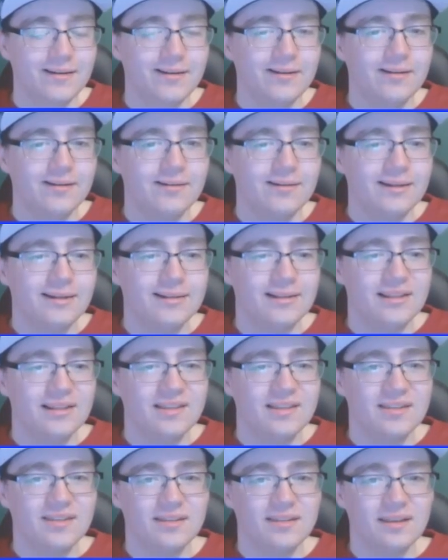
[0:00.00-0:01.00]
Alright,
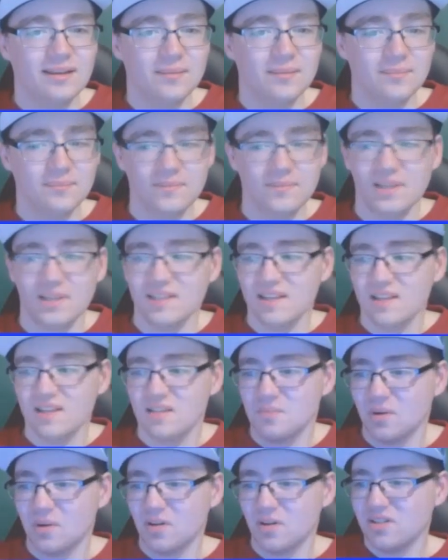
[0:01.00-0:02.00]
let's, um, let's get this party